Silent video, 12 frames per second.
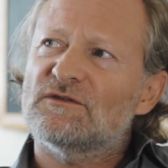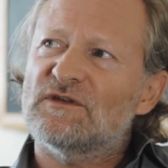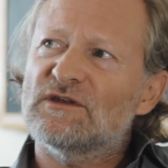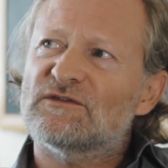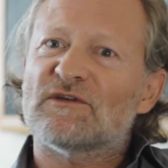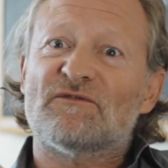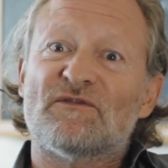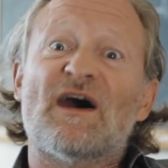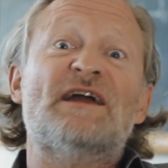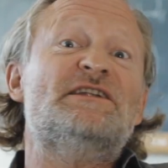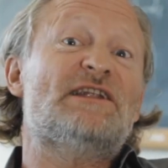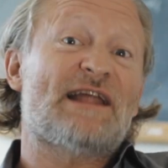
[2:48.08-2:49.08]
seeks to
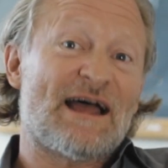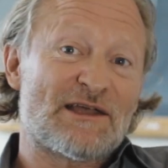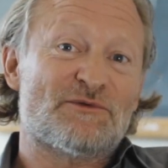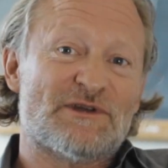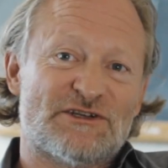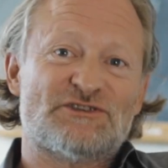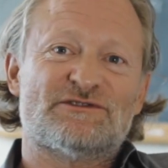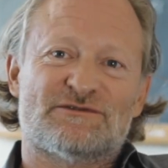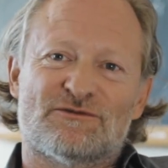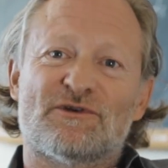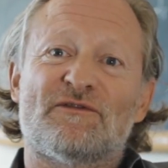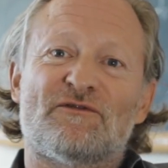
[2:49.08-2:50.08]
find a
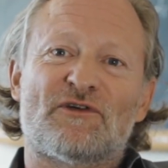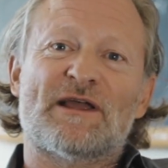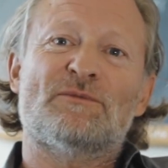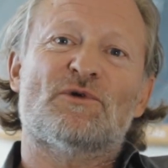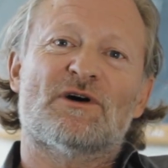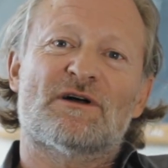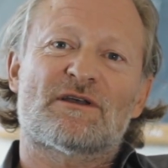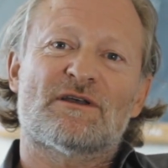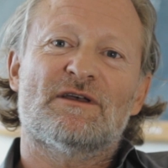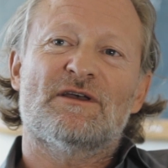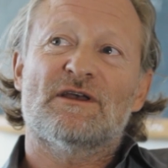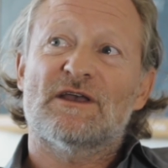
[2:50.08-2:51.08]
language or a
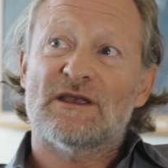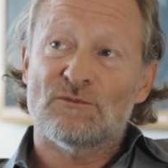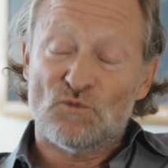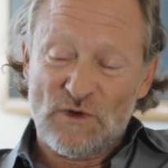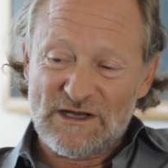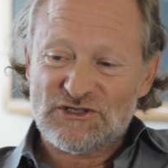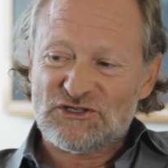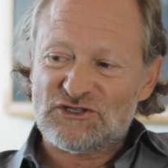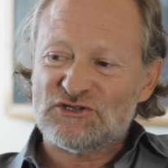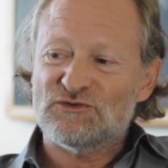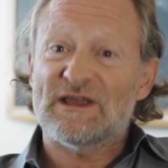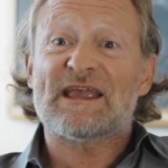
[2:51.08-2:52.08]
framework in
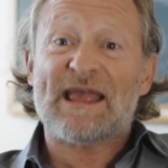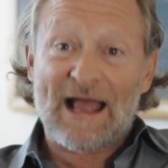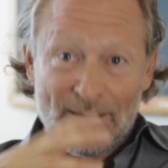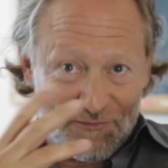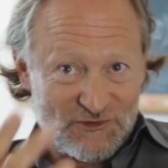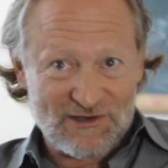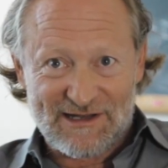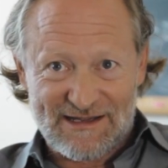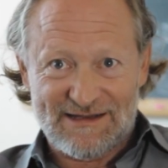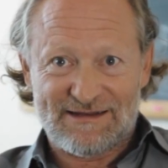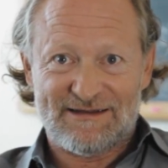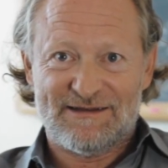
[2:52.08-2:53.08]
which to
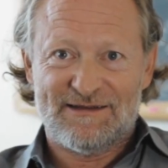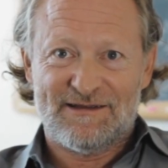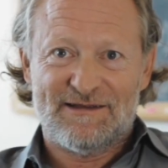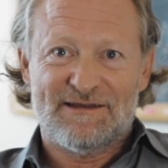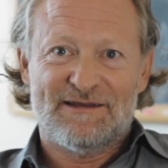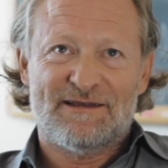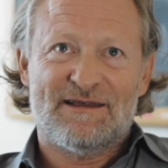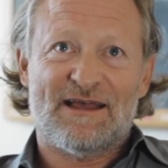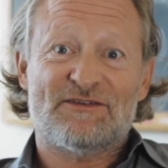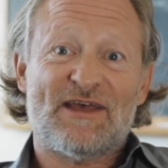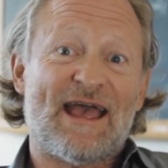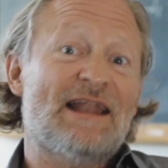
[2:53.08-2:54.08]
encapsulate
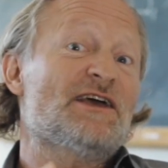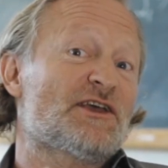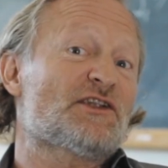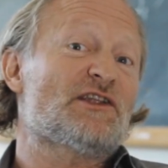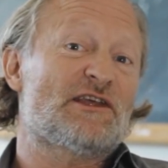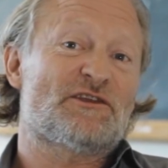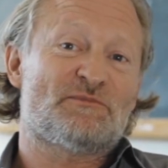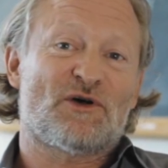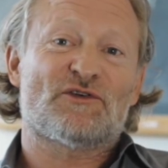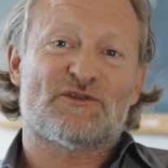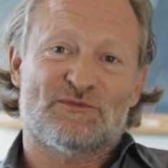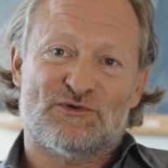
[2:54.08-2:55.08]
as elegantly as
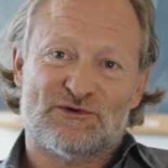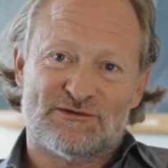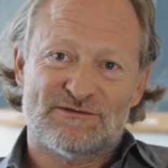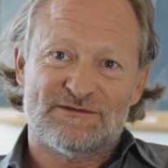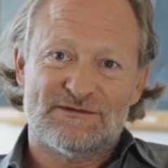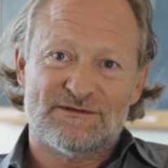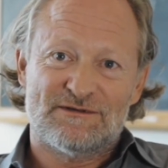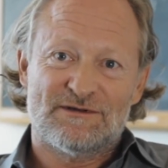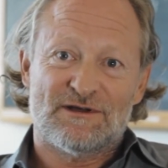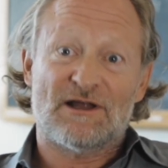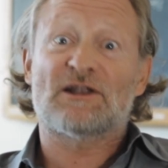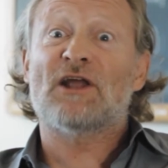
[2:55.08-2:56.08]
possible
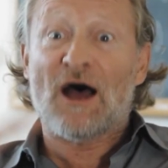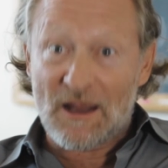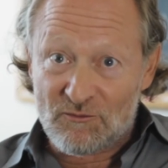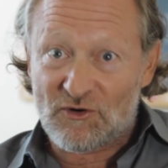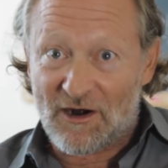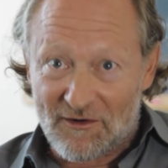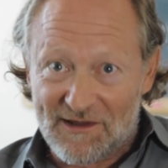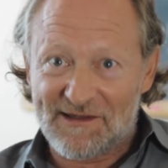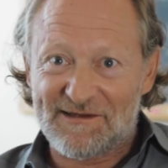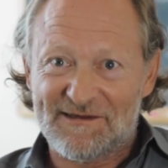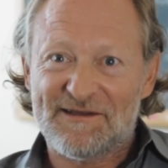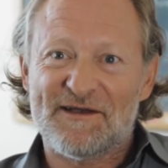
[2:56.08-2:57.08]
a
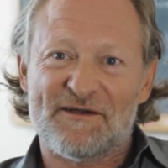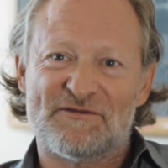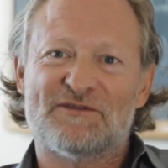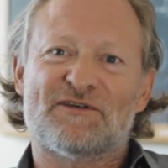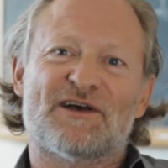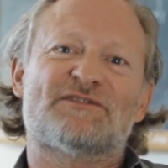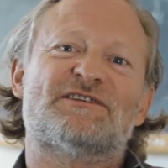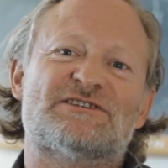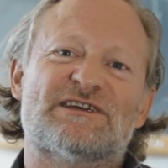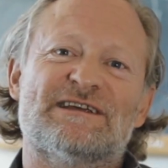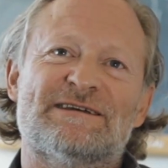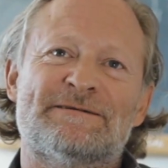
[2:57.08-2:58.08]
library of
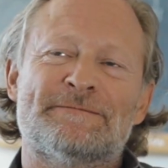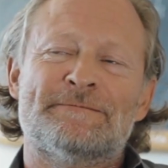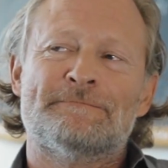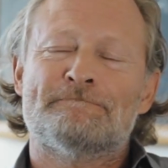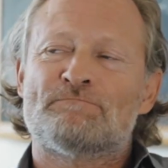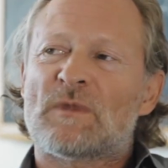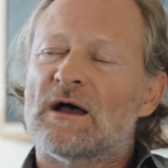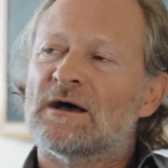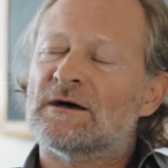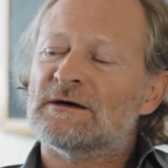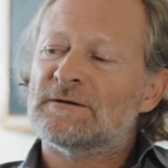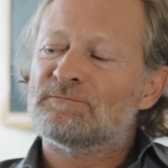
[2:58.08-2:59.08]
diversity.
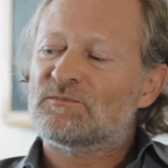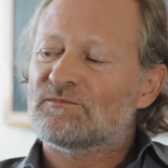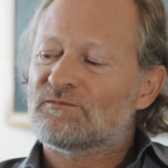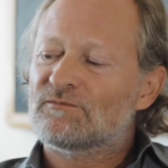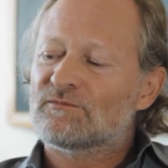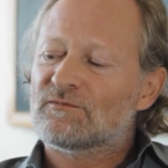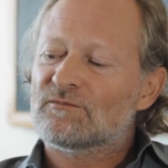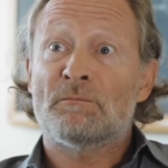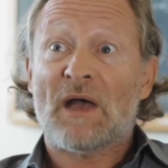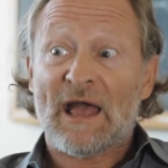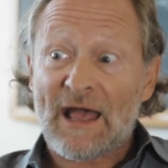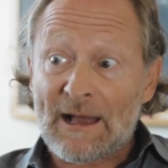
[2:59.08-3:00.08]
Uh,
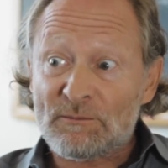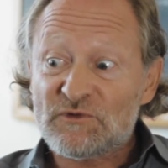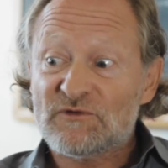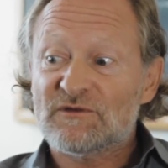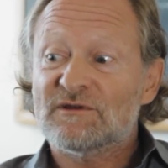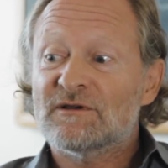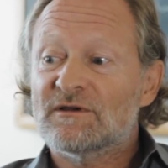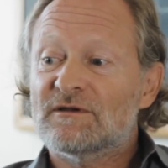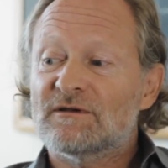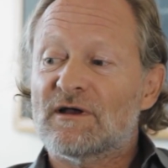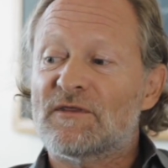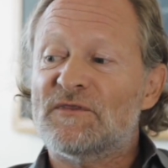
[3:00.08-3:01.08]
perhaps a